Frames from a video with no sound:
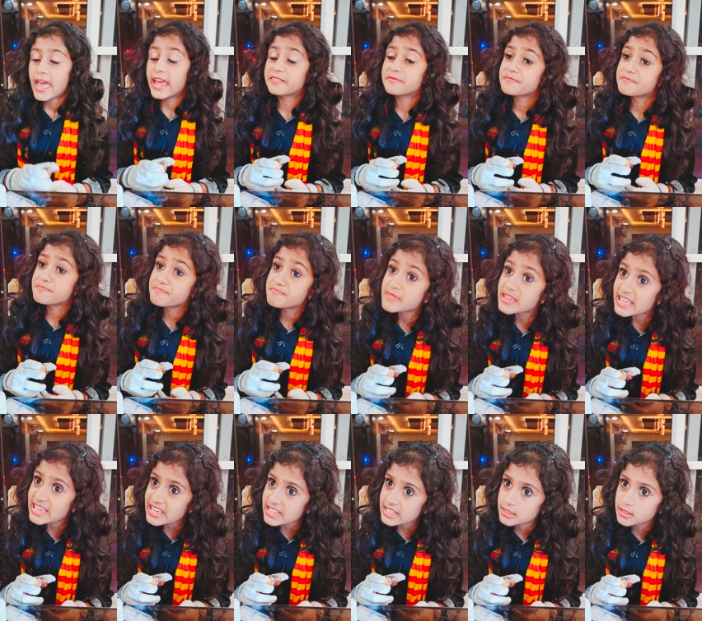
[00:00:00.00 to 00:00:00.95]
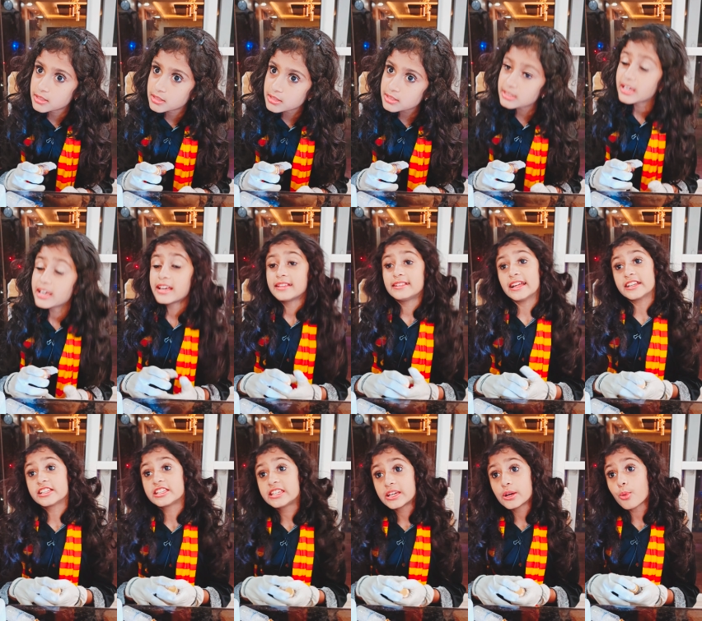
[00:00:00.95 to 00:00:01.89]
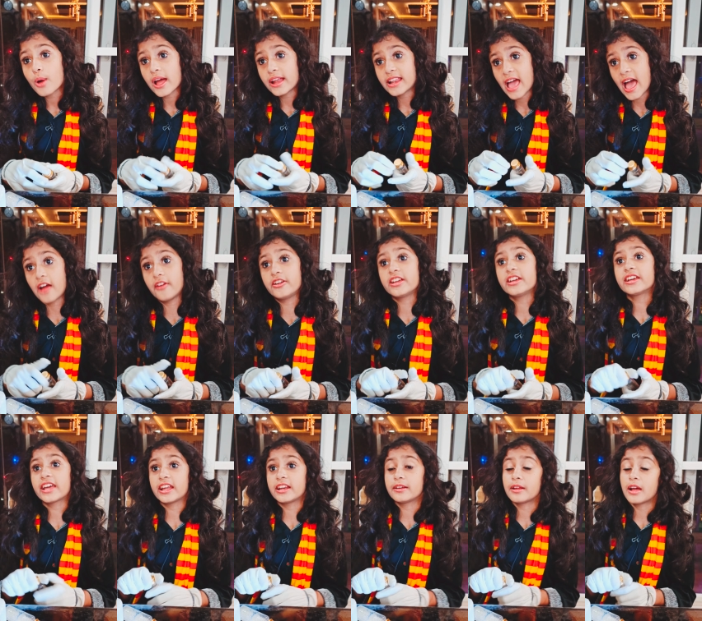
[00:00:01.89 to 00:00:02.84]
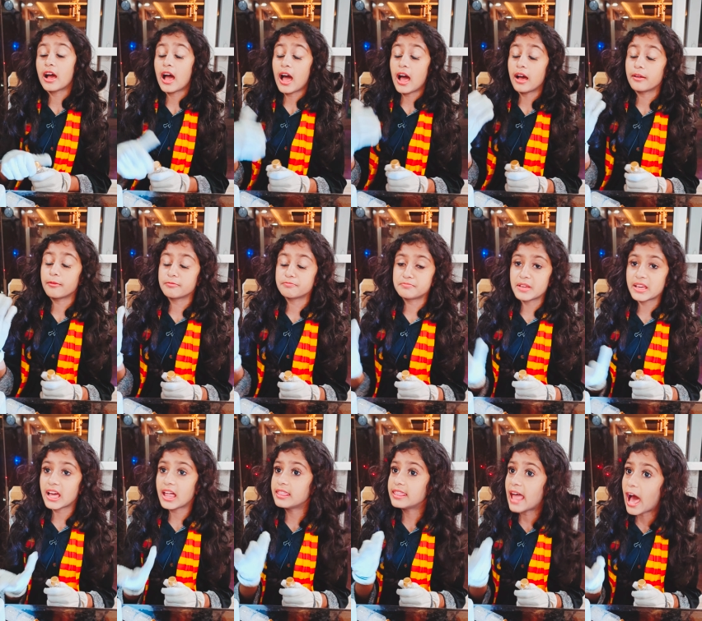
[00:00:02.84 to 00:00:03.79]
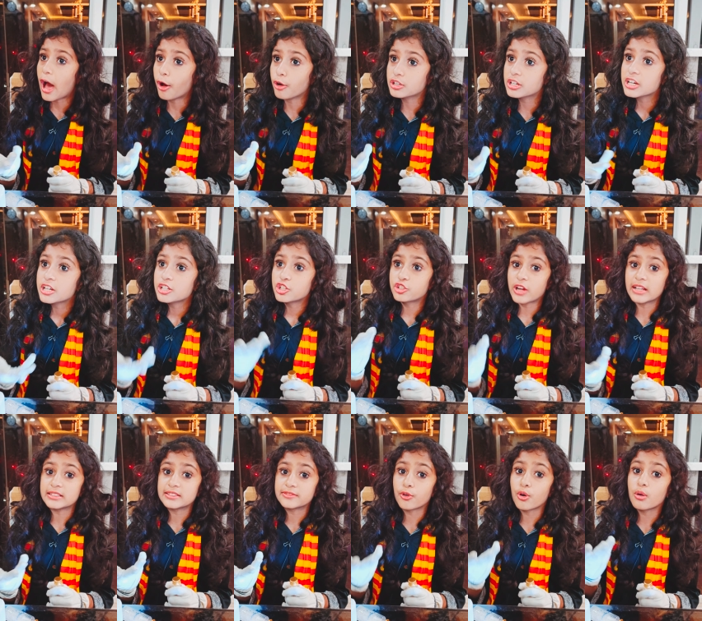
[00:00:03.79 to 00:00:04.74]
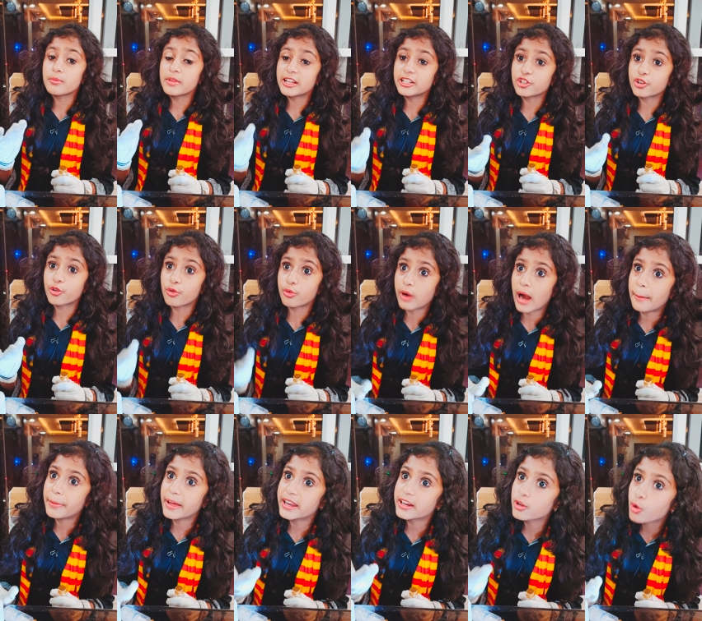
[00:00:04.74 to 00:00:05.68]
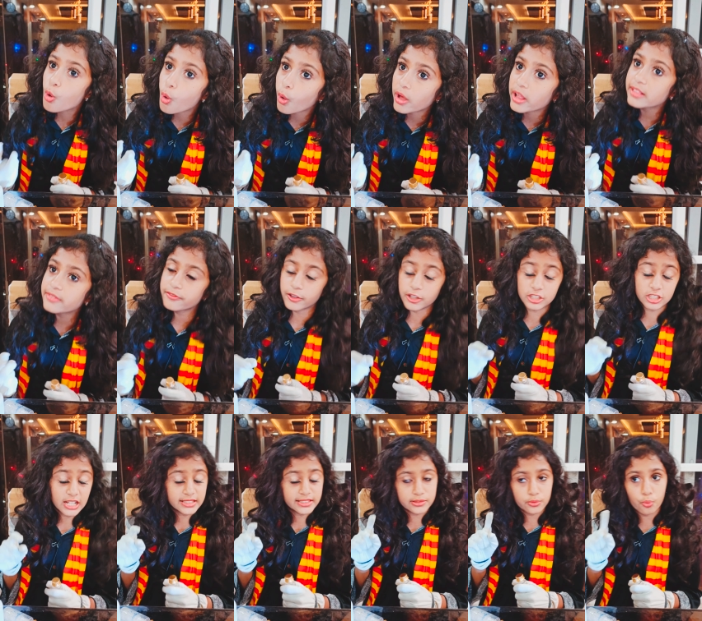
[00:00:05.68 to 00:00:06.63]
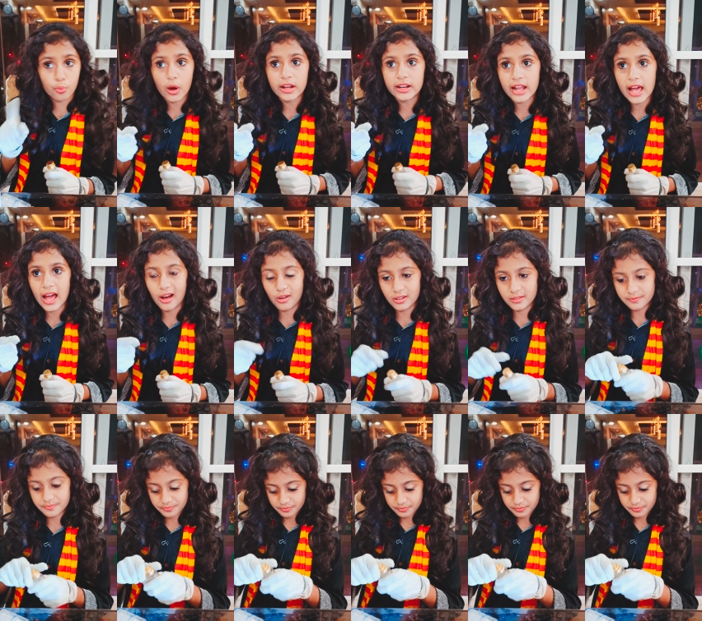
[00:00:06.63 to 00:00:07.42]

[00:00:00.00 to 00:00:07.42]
It means that you and Harry can be allowed to transform into Crabbe and goyle for just one hour.